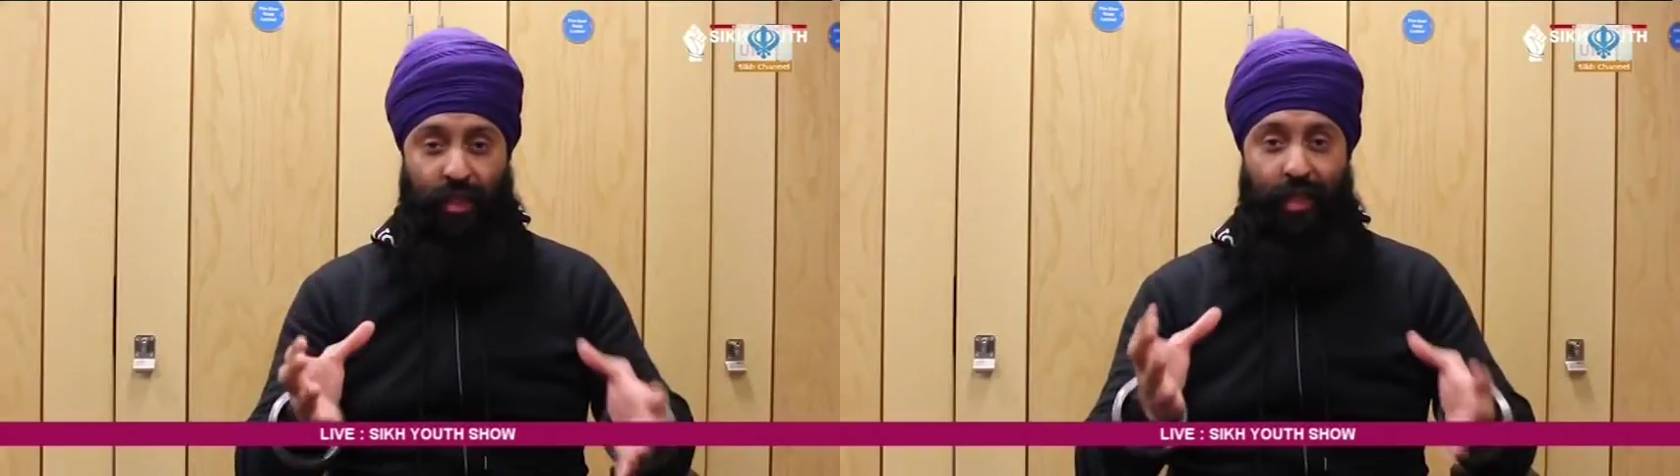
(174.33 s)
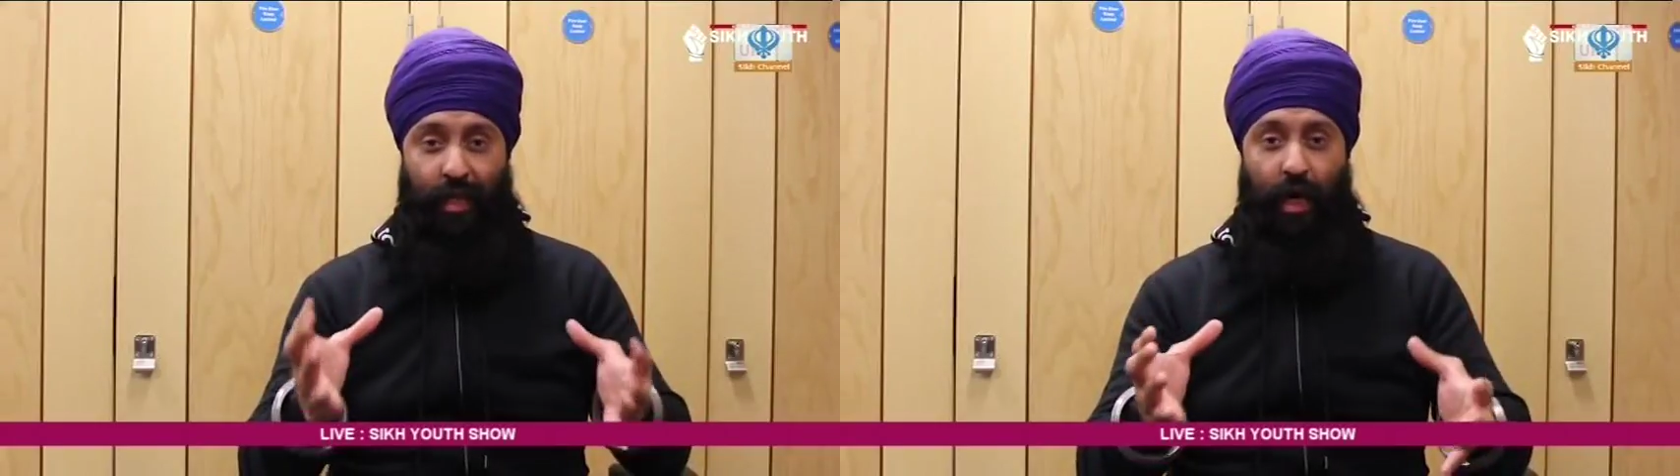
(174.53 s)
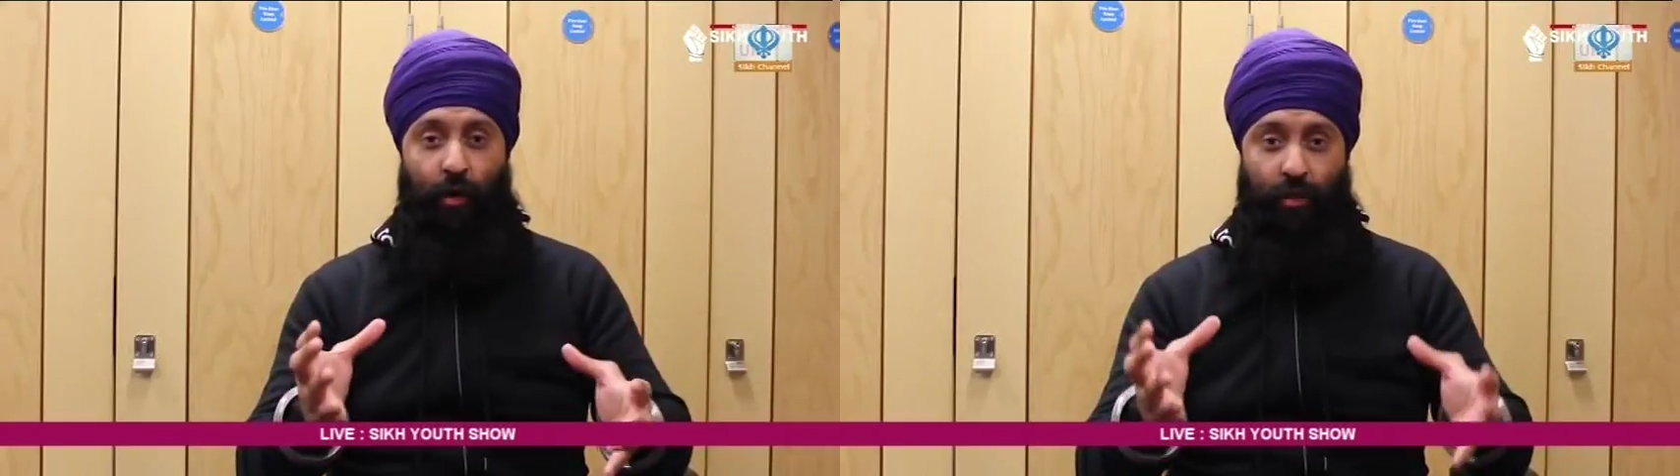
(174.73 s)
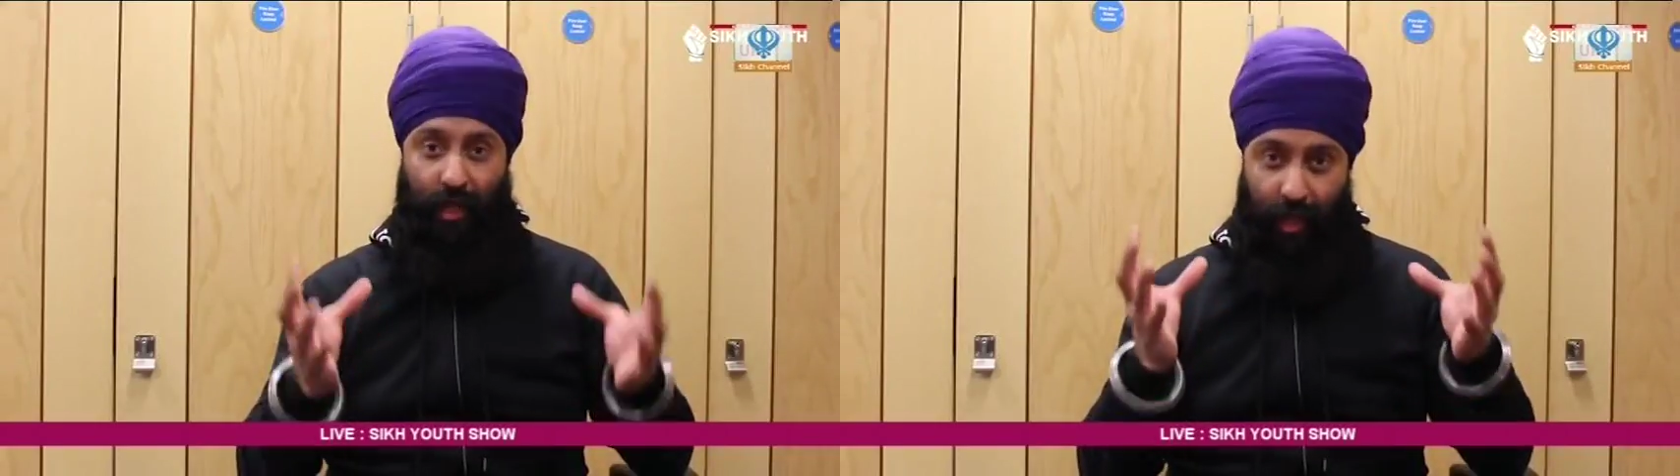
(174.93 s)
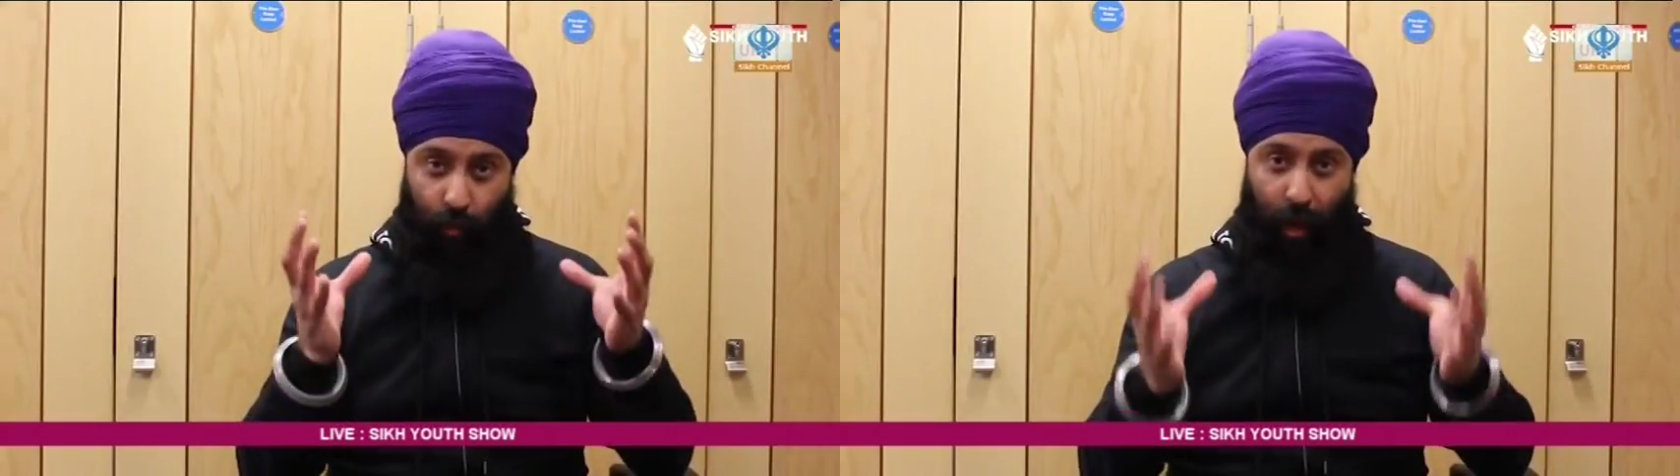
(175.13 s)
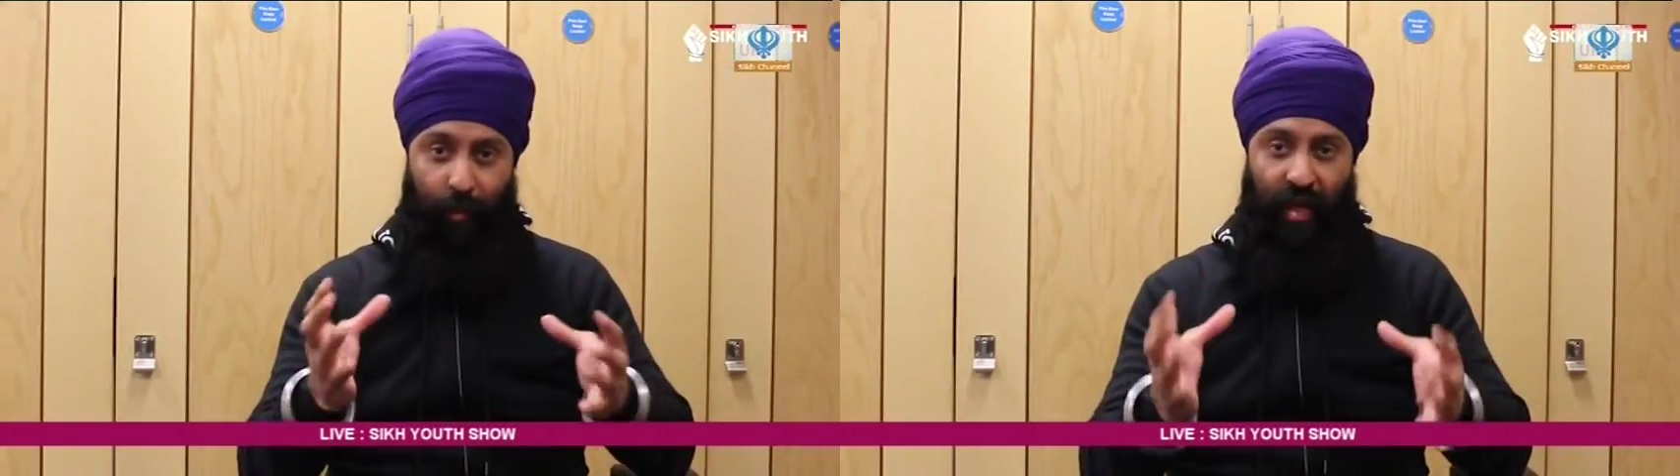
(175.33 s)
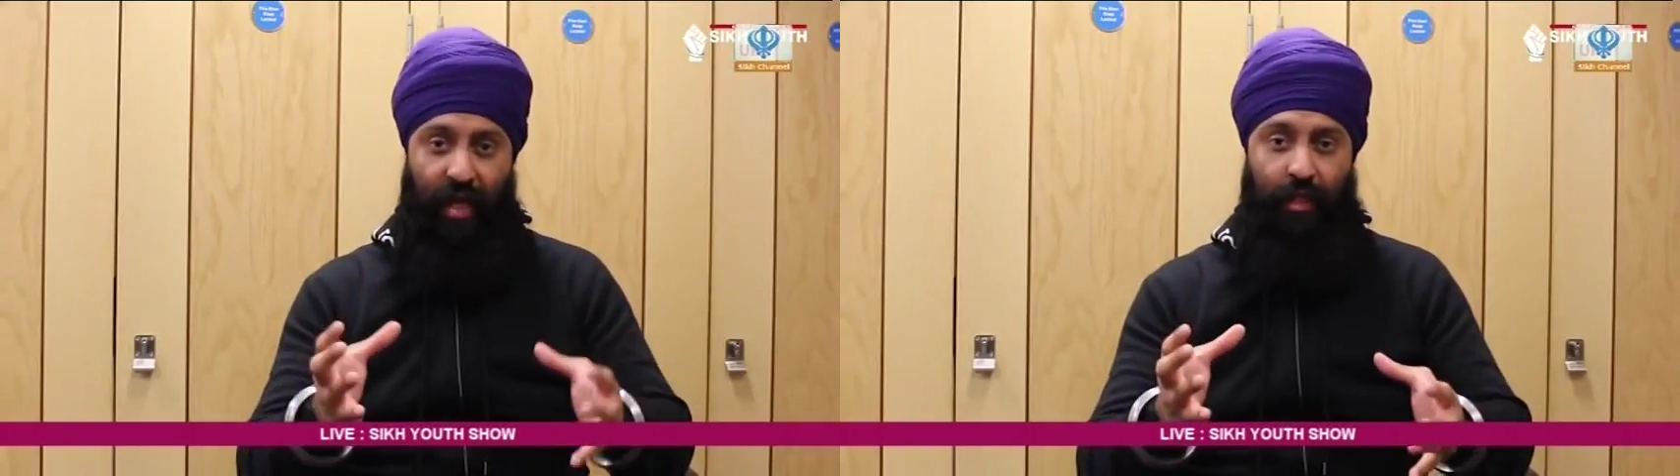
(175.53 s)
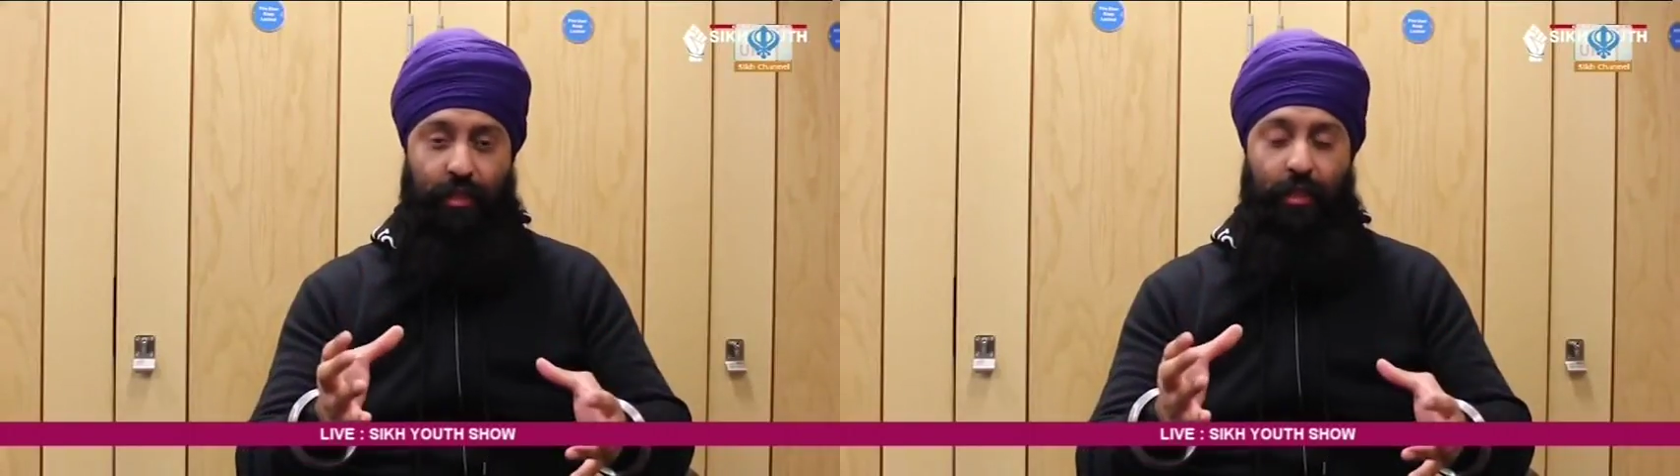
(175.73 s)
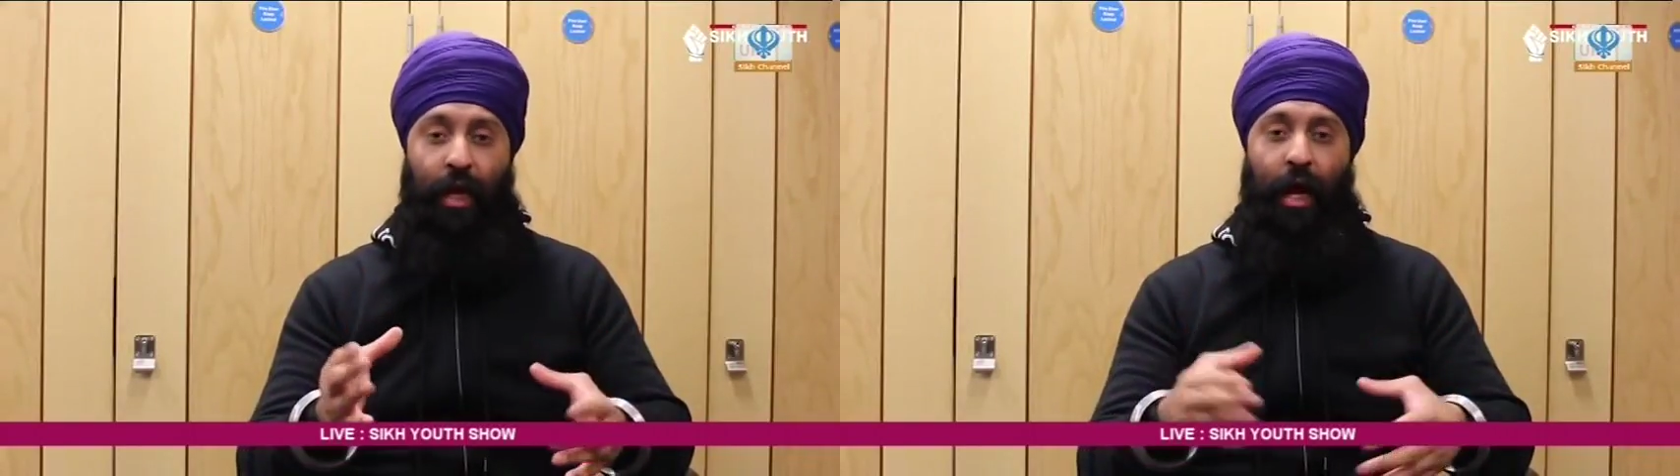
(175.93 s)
Sikh girls in one place.